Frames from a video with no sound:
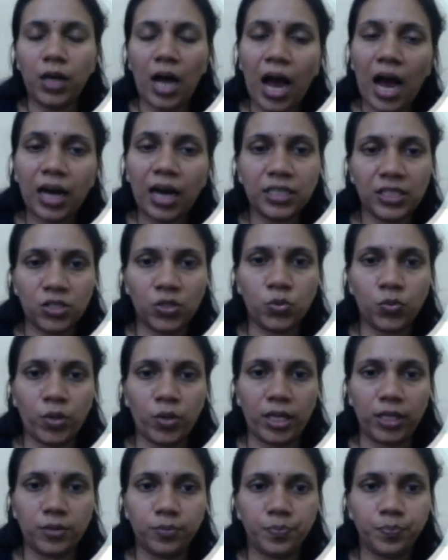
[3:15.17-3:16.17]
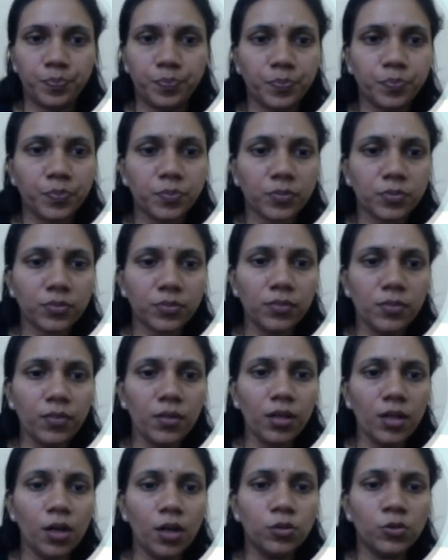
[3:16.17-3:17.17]
R strain?
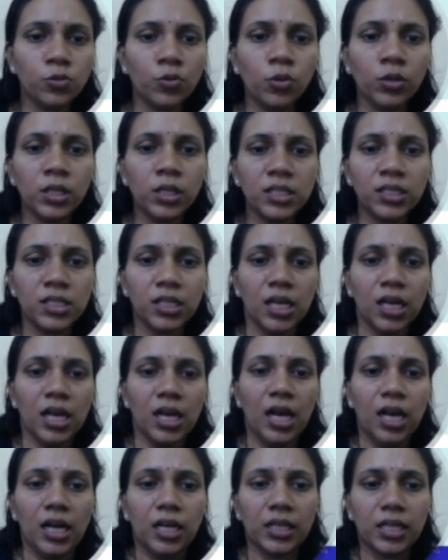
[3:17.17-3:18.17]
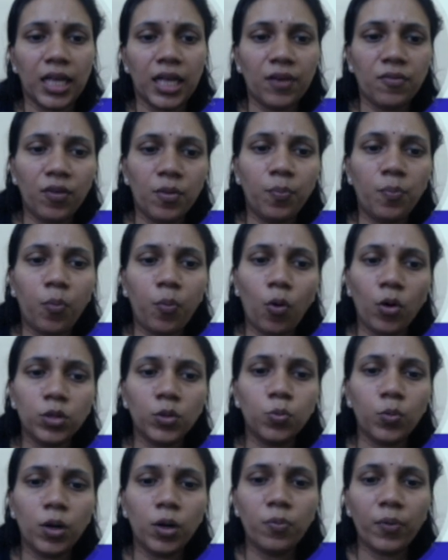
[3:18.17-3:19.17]
So they were
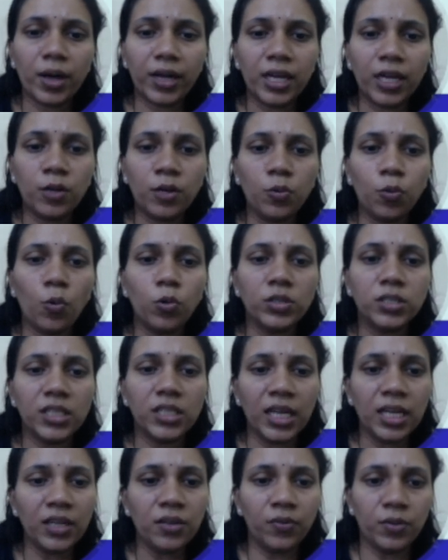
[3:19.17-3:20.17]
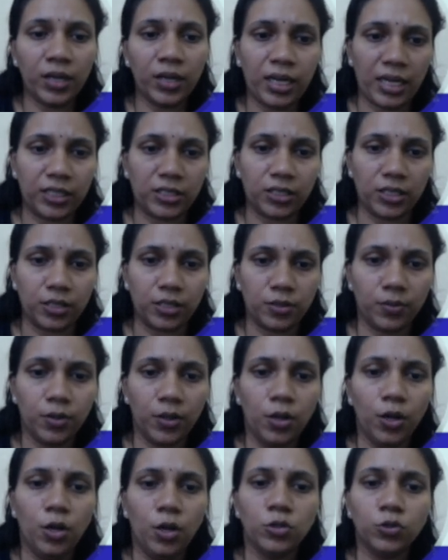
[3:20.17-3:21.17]
both were very closely related.
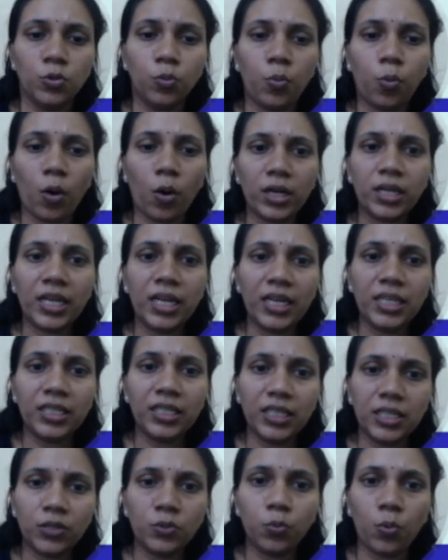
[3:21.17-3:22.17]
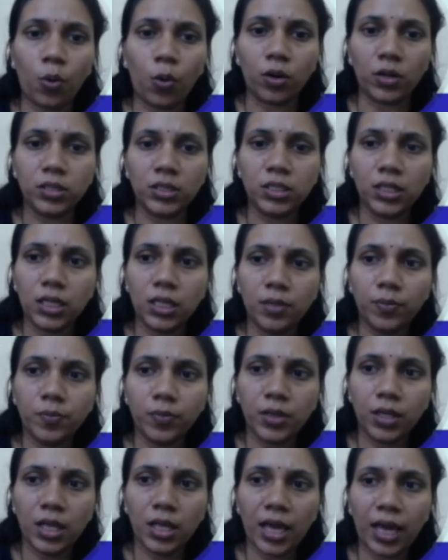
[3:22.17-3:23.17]
So what he did was,
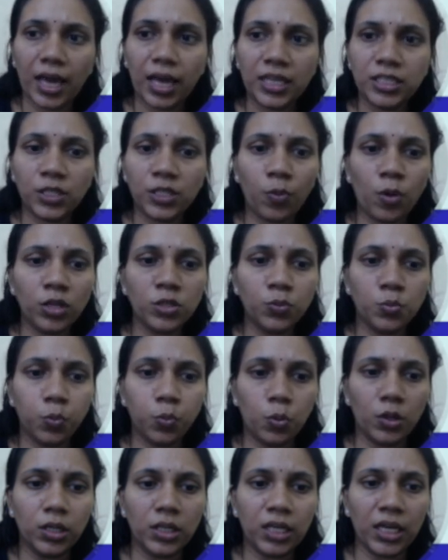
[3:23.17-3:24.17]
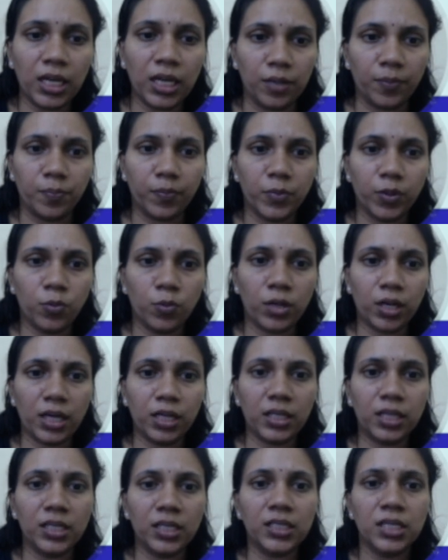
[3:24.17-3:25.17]
as he was working,
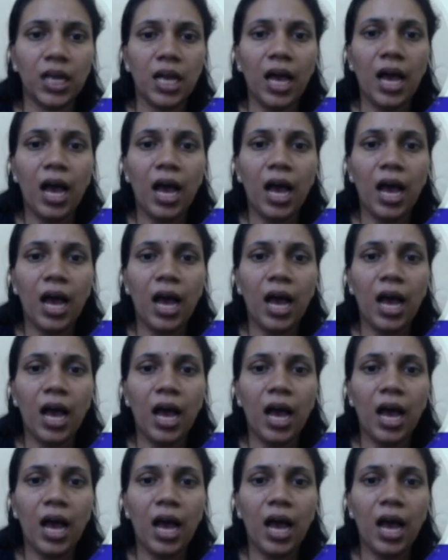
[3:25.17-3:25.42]
okay, this